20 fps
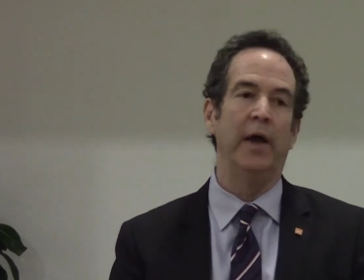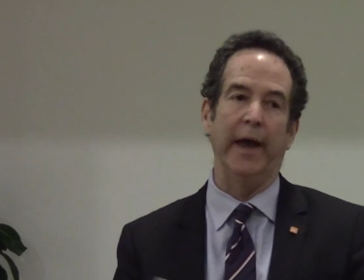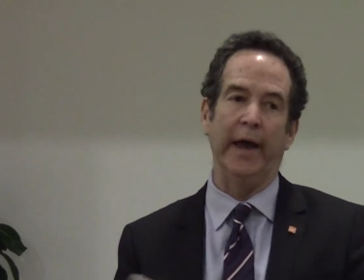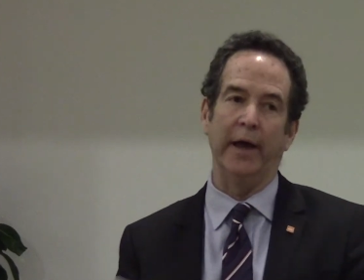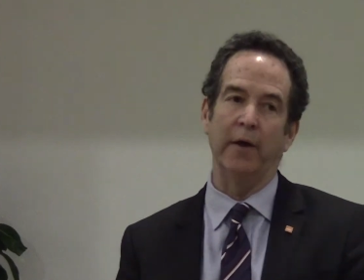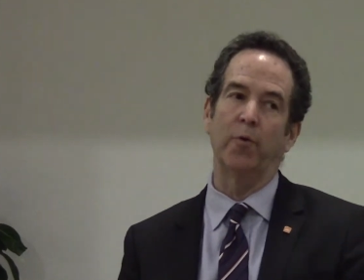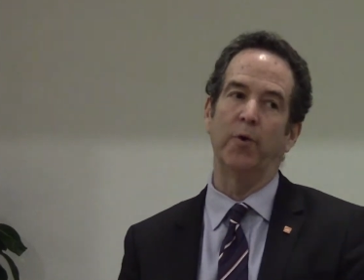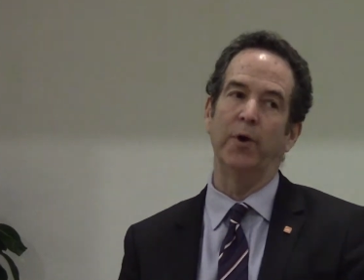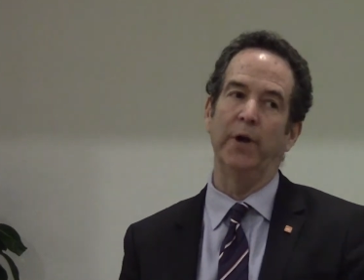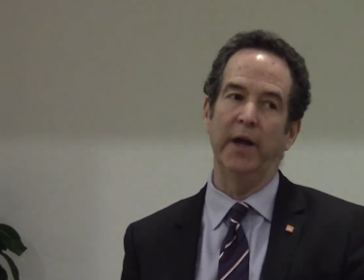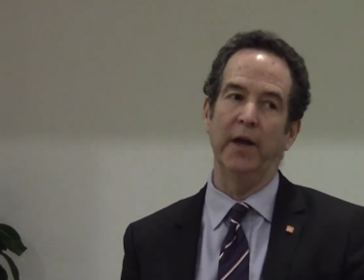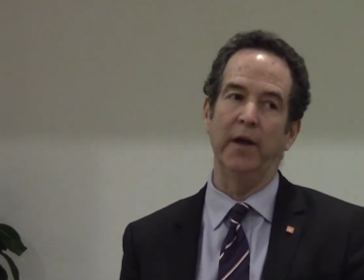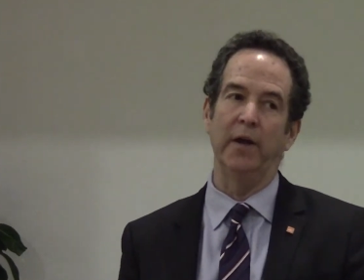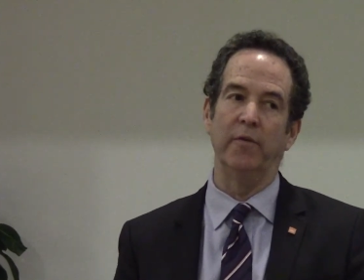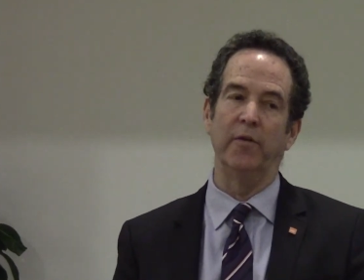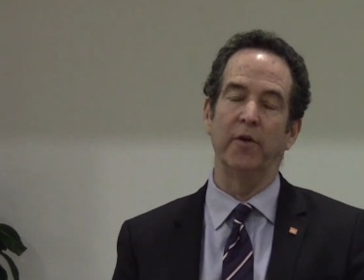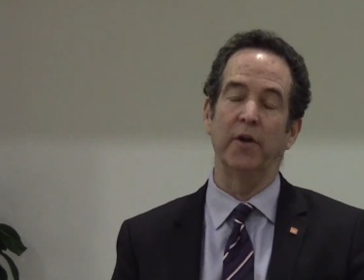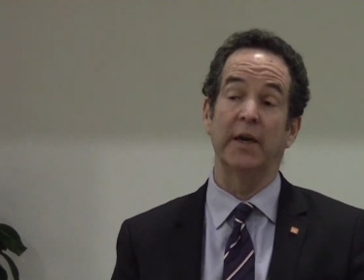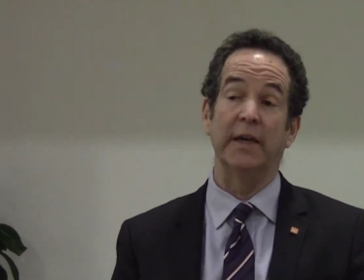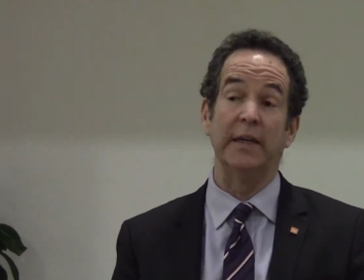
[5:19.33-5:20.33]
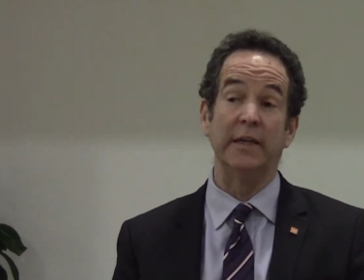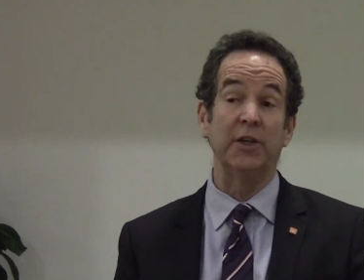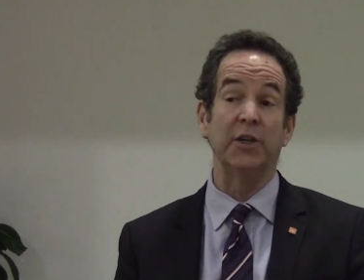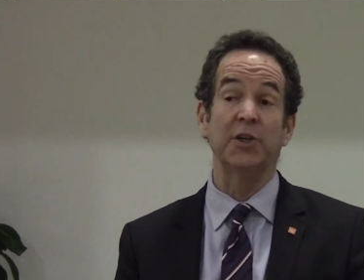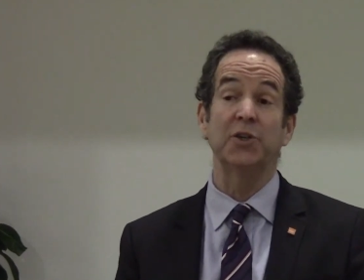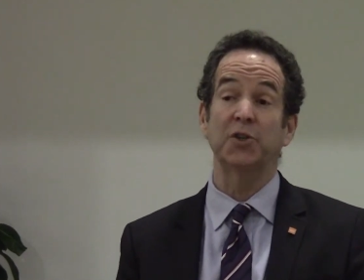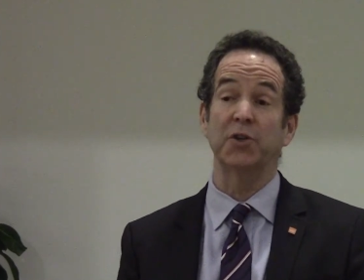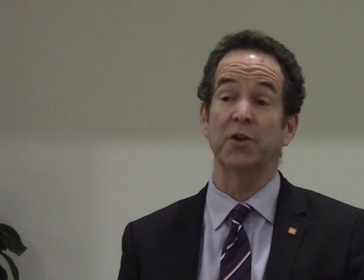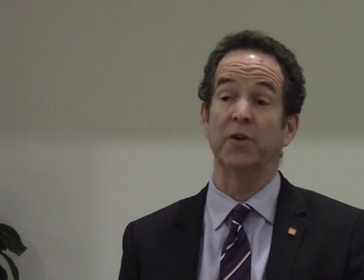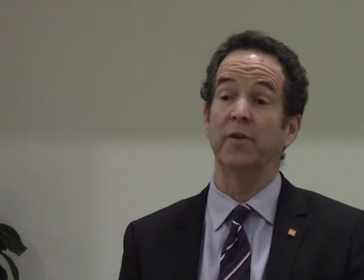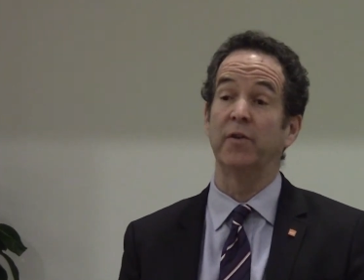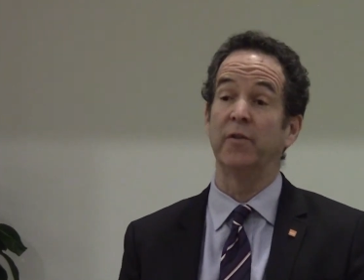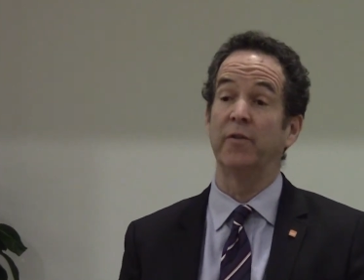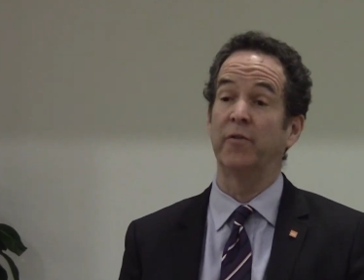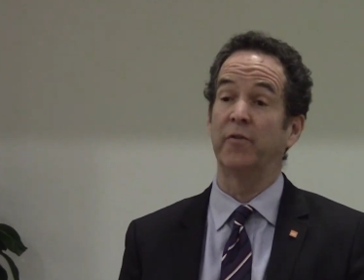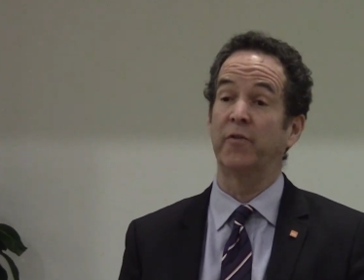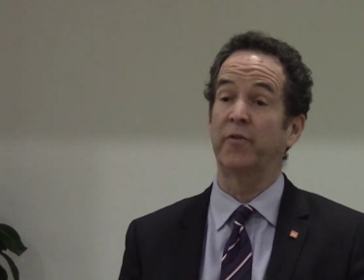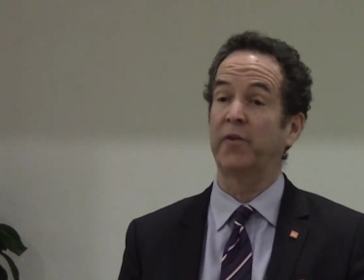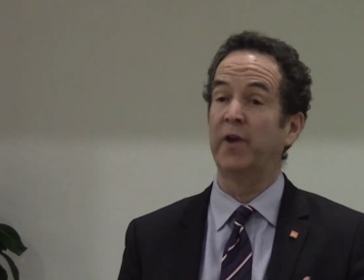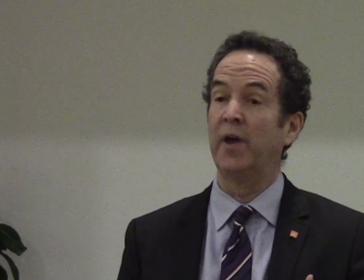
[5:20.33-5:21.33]
and creating the
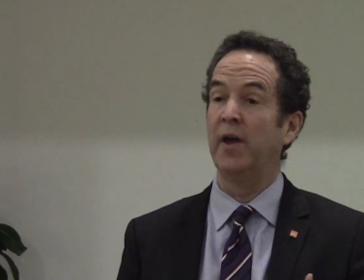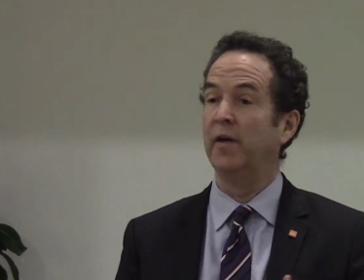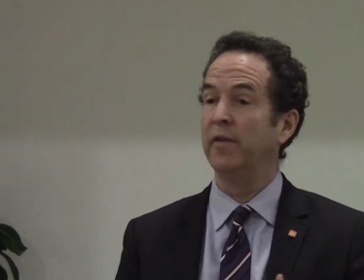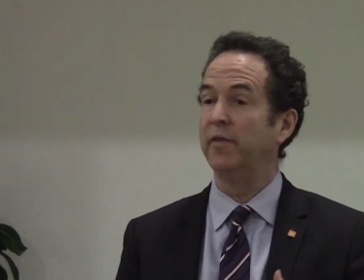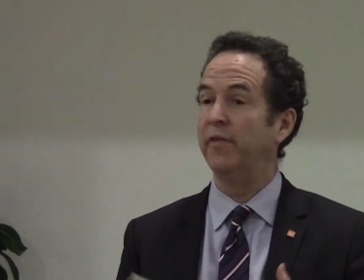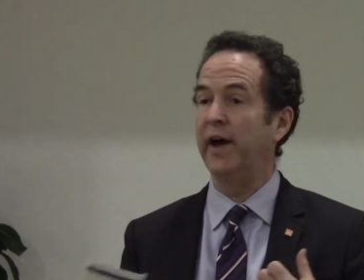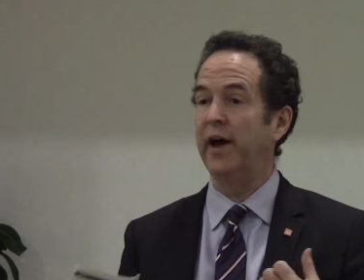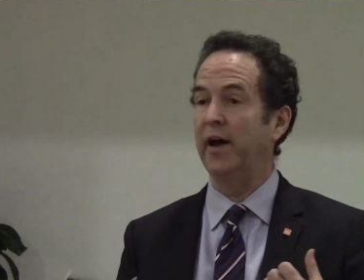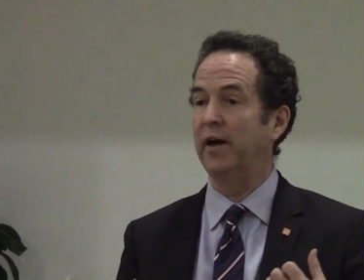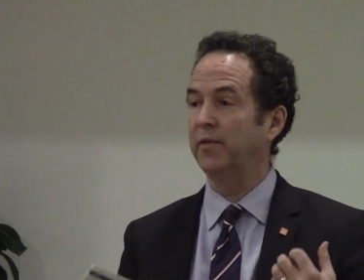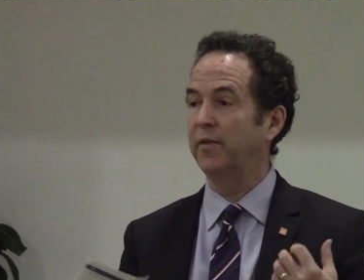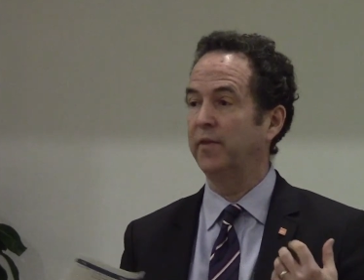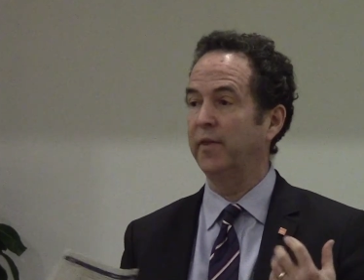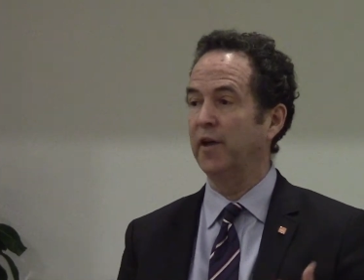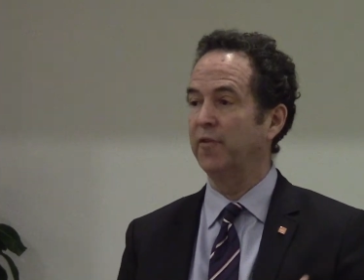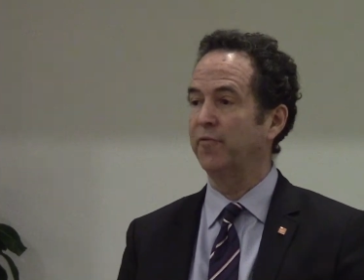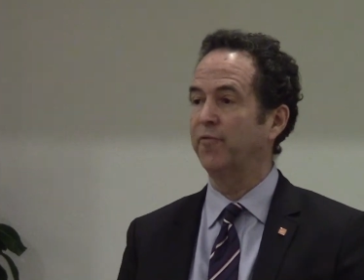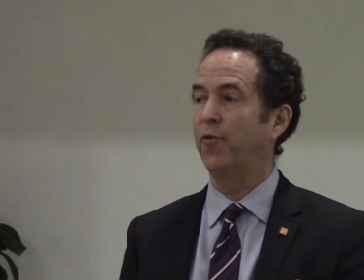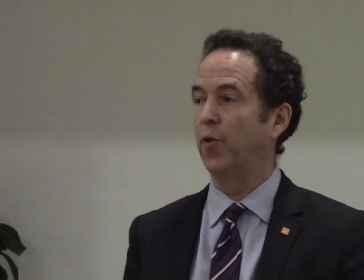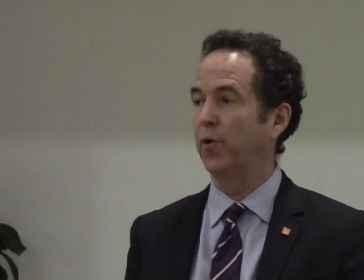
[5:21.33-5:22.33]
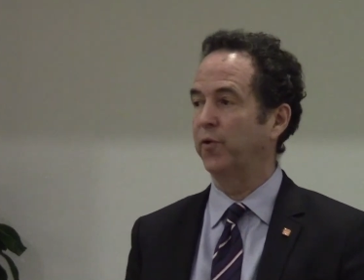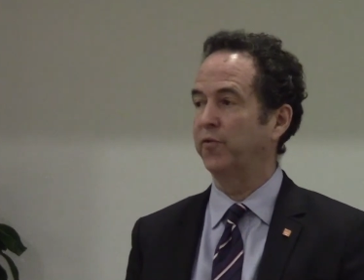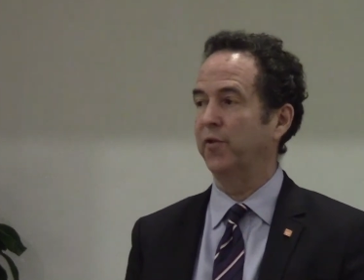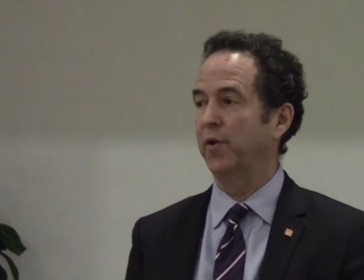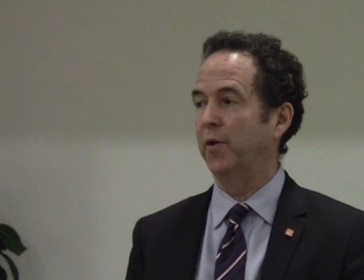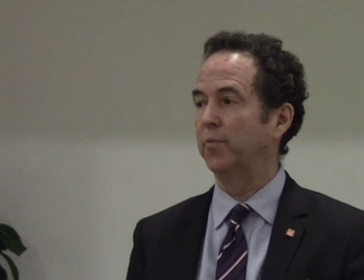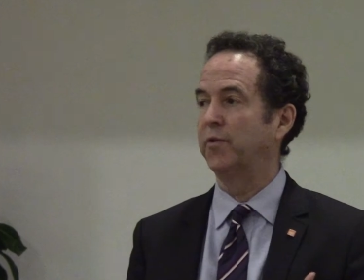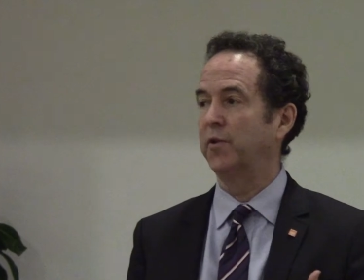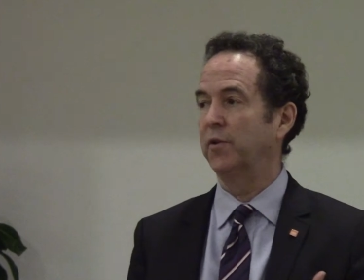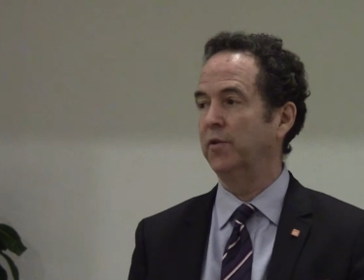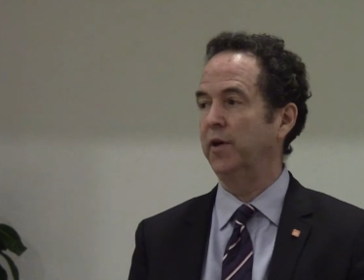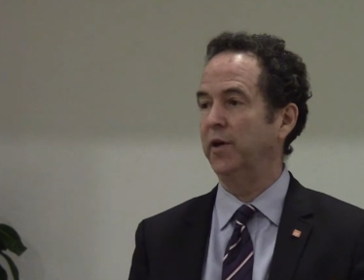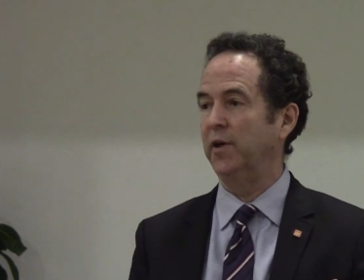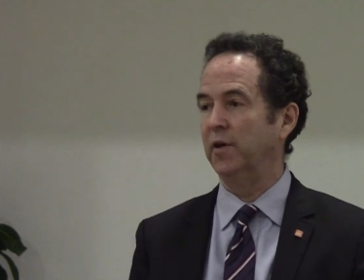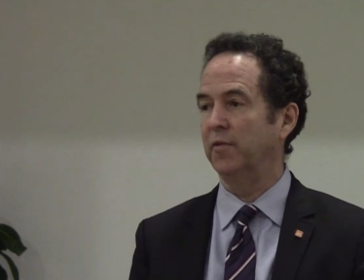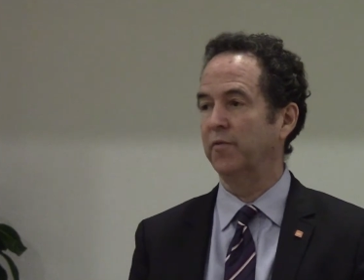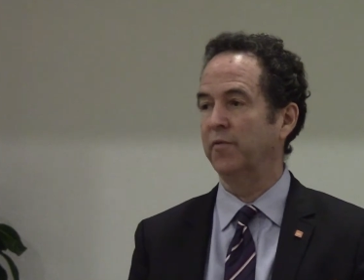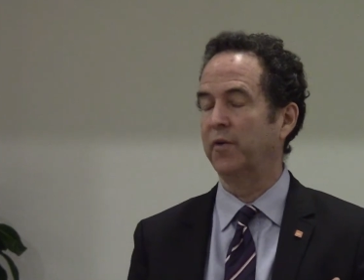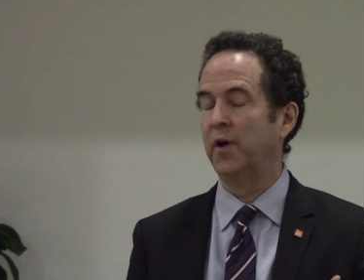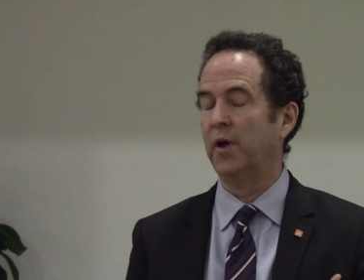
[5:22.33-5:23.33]
conditions that force them to
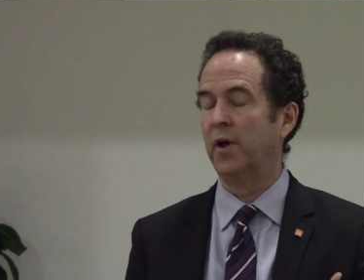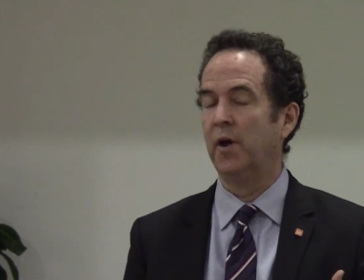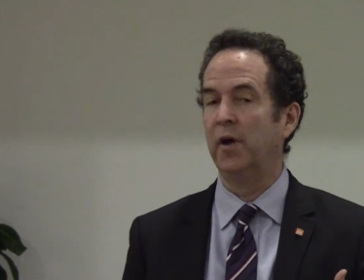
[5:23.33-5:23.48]
leave.